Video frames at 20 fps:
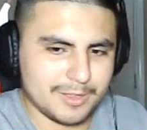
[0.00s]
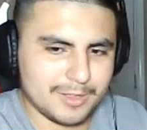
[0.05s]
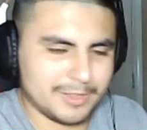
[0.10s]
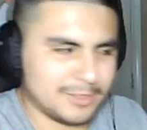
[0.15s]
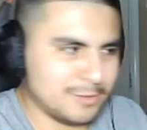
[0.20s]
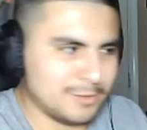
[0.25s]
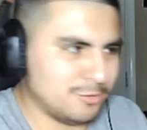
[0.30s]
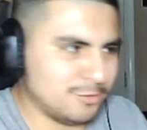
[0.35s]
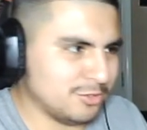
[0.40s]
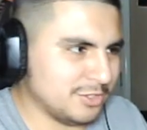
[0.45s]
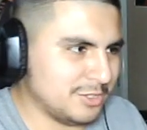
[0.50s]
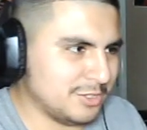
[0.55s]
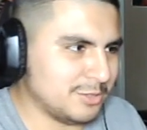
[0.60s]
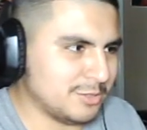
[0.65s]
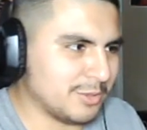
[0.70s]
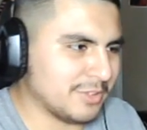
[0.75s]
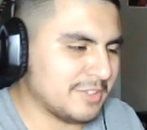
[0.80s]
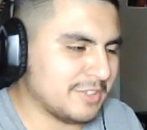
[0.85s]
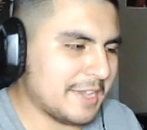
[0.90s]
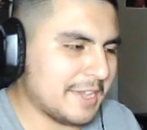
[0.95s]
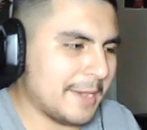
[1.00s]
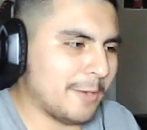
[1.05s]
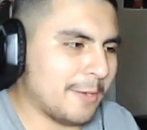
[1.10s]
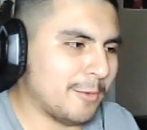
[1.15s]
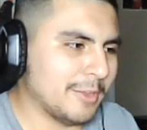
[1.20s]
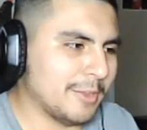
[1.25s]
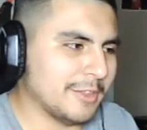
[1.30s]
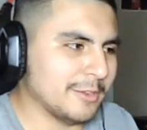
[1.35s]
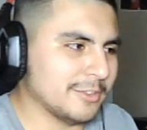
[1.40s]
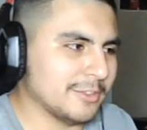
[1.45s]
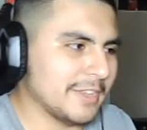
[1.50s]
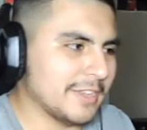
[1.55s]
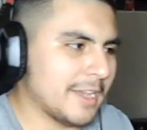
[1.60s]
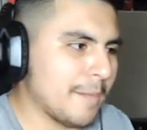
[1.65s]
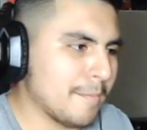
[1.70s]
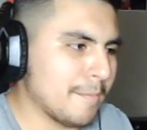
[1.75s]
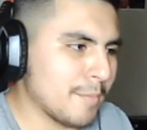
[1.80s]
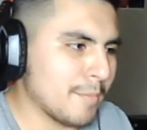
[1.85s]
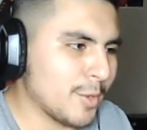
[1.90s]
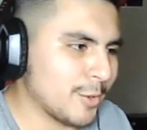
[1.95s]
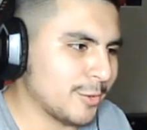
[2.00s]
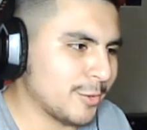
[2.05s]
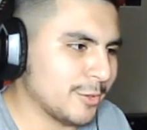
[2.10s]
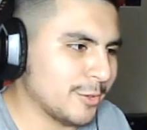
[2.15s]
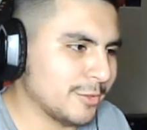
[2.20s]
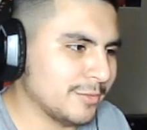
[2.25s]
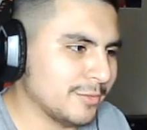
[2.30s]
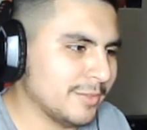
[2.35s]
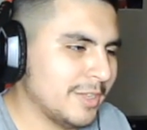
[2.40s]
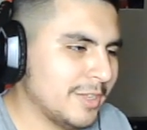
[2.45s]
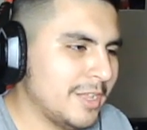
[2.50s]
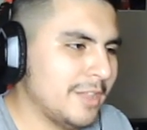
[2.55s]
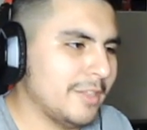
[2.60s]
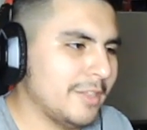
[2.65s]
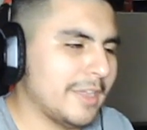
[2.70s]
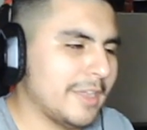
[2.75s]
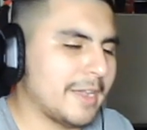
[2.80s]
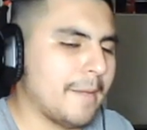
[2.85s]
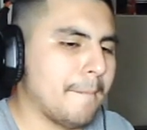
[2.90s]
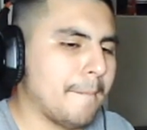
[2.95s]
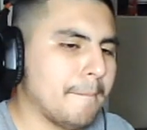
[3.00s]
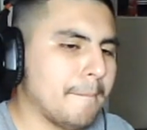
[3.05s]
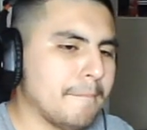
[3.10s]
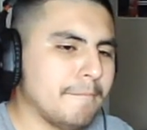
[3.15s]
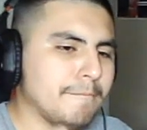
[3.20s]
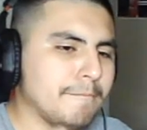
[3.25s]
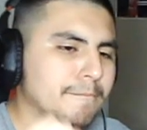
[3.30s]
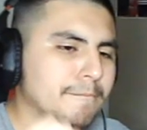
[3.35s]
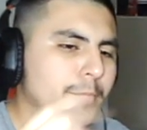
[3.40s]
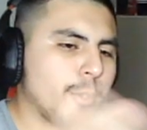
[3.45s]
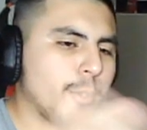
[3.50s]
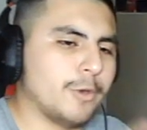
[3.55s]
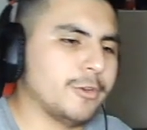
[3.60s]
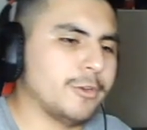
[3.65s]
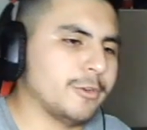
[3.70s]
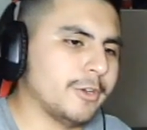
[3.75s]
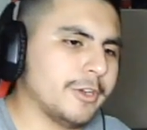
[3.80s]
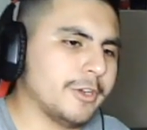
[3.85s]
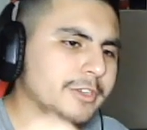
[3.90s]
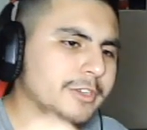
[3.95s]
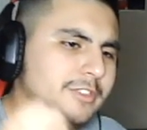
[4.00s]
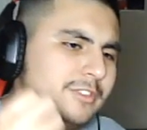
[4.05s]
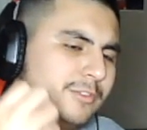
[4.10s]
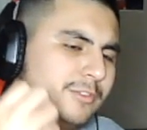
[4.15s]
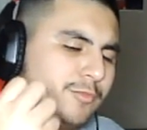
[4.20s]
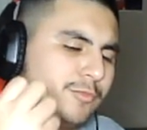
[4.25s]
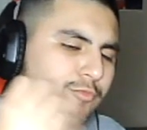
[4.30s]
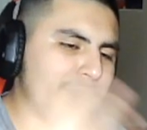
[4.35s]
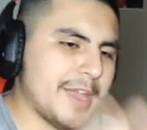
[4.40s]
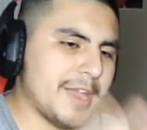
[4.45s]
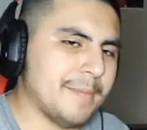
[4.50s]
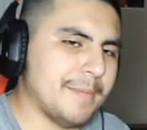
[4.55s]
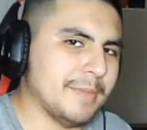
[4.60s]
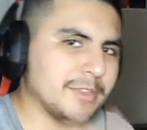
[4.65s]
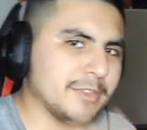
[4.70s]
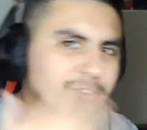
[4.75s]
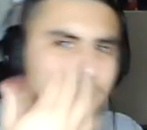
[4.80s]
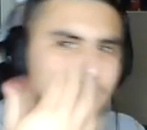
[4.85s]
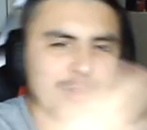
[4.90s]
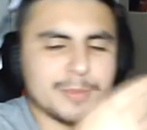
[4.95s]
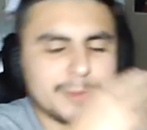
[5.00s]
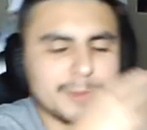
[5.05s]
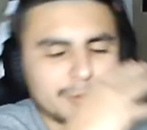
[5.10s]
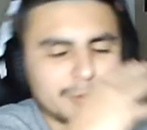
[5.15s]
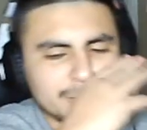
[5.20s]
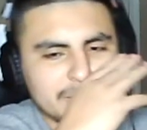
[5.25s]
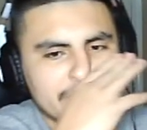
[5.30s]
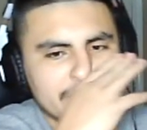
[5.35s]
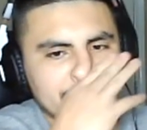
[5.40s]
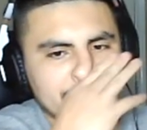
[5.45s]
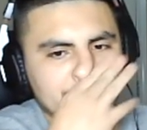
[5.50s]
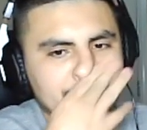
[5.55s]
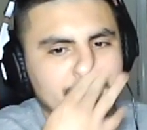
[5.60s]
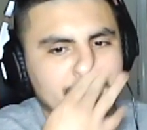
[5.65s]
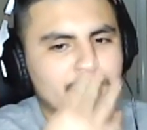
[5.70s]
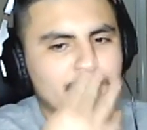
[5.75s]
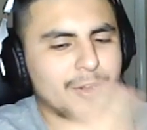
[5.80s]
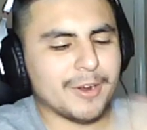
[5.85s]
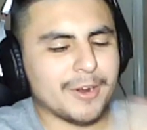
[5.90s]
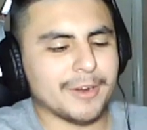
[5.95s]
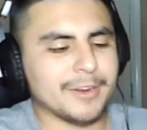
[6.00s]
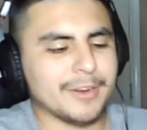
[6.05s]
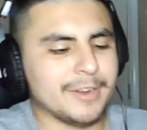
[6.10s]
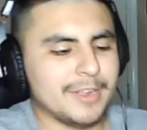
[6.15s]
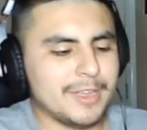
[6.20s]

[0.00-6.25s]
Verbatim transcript: Usually you could tell when there's like a murder, like a murderous, rapist, criminal type of bar.